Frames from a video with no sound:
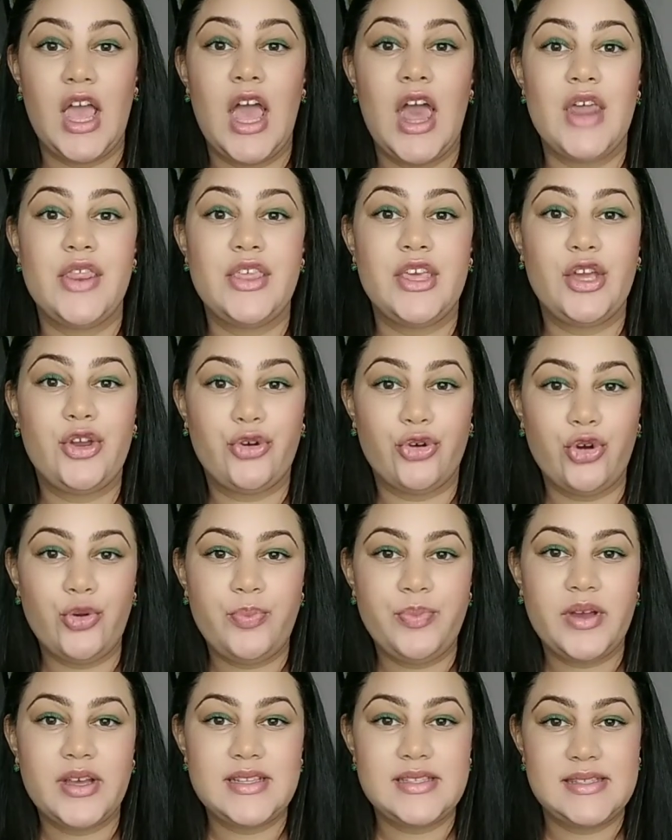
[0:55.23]
The
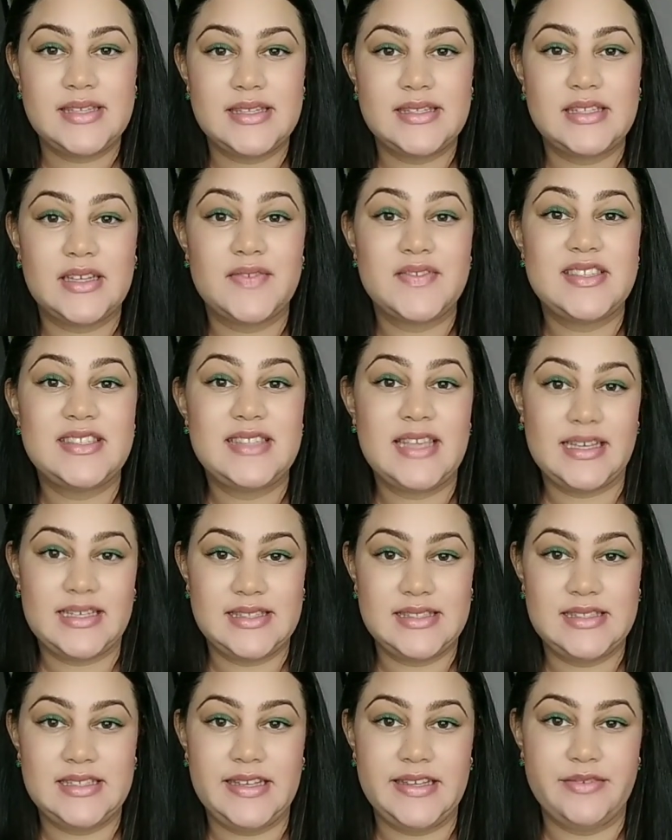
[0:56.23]
group consists of
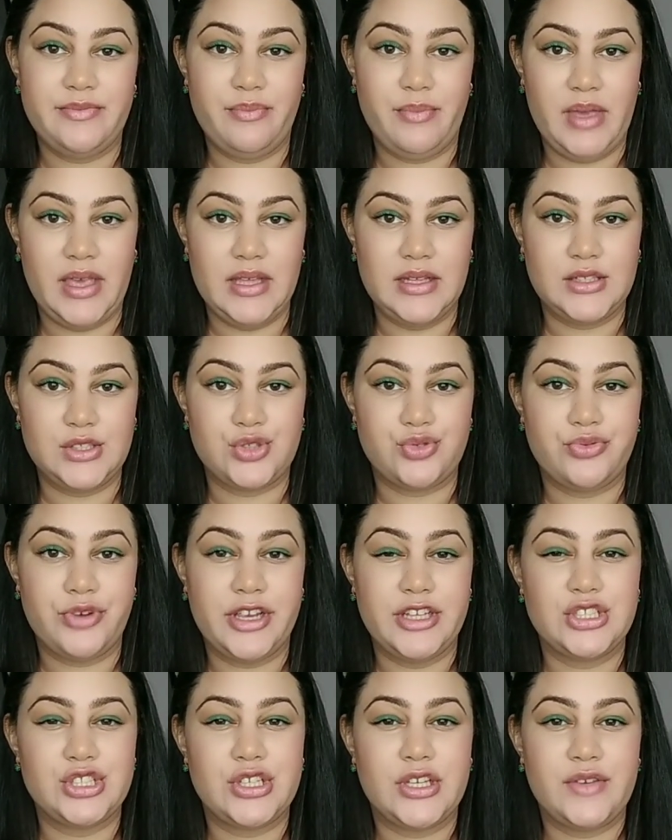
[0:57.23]
16 males
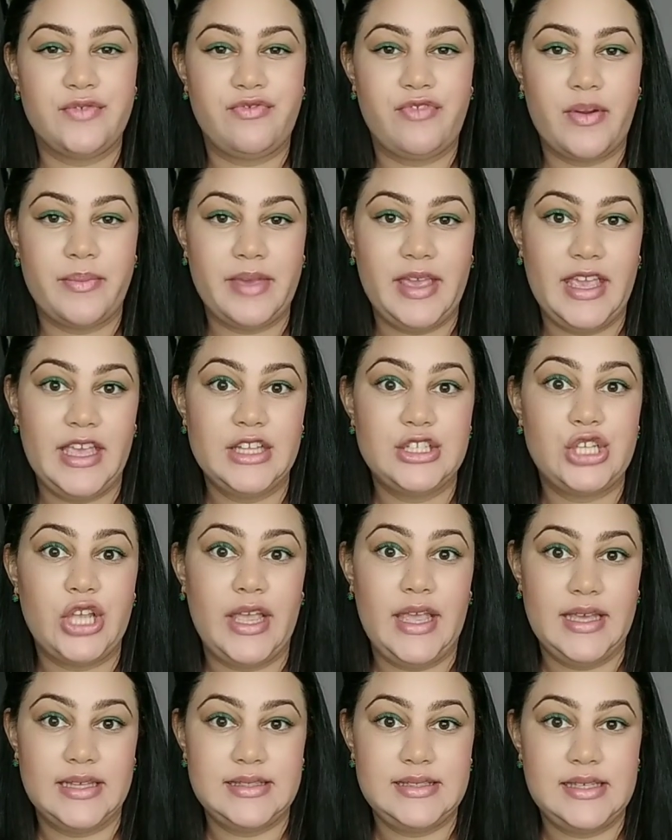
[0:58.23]
ranging from age
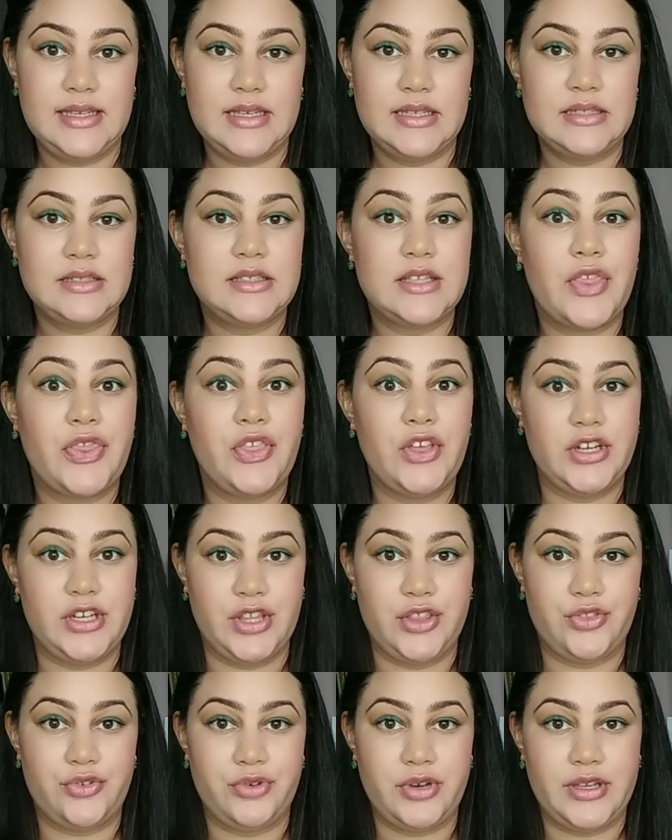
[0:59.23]
18 to
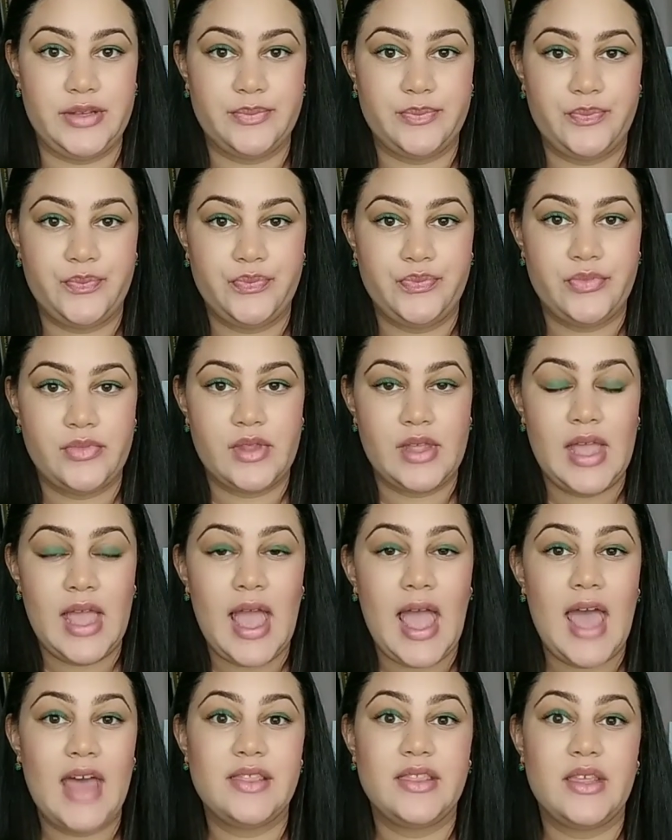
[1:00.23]
33,
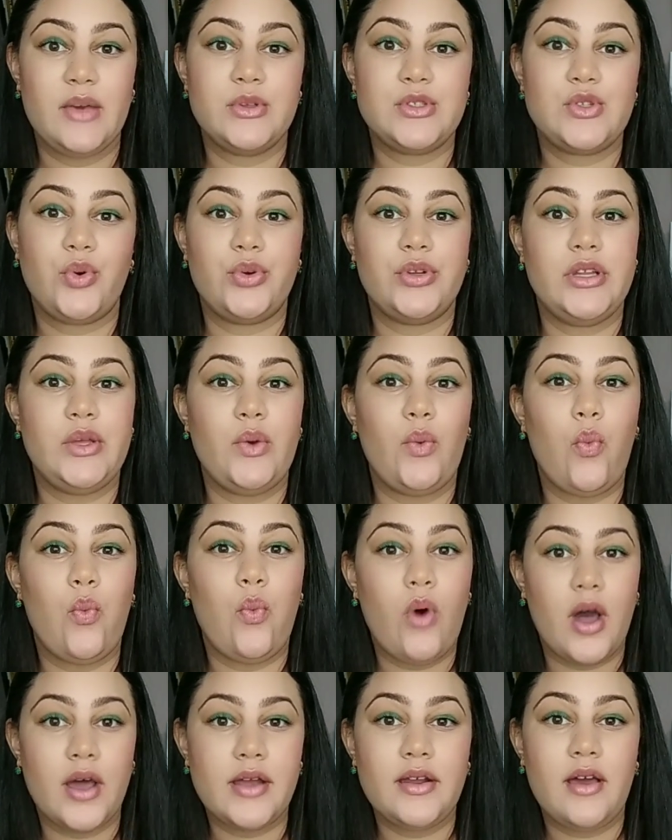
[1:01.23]
and there was only
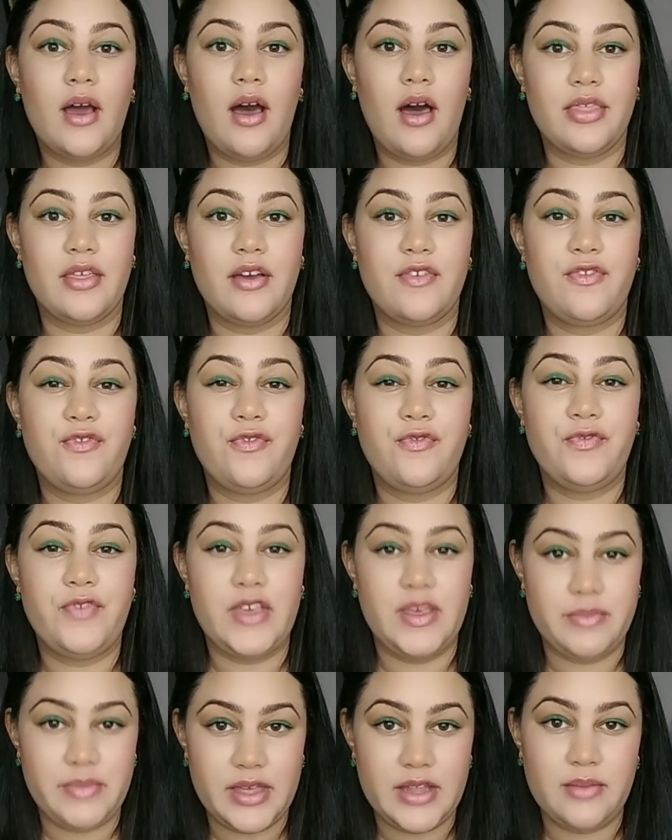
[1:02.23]
one other
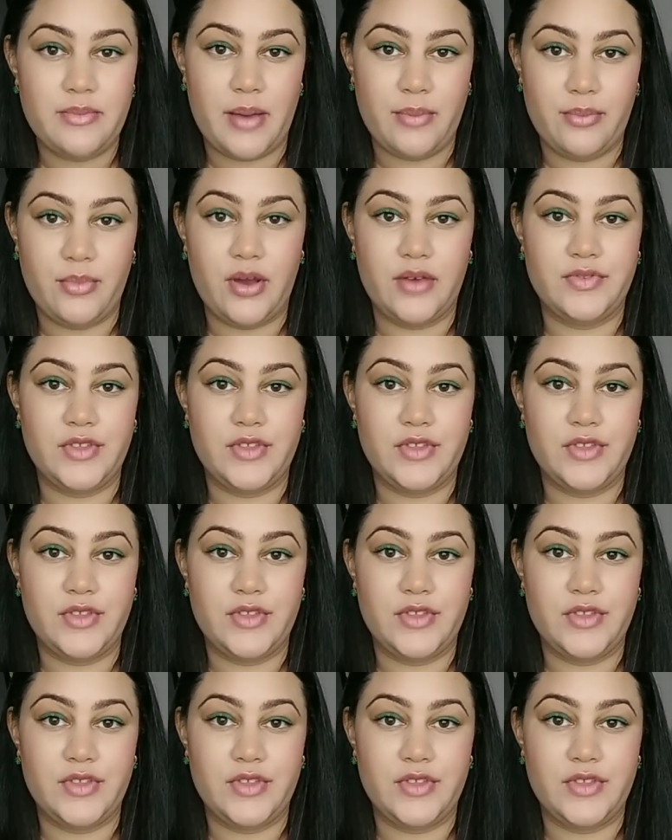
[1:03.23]
female member of the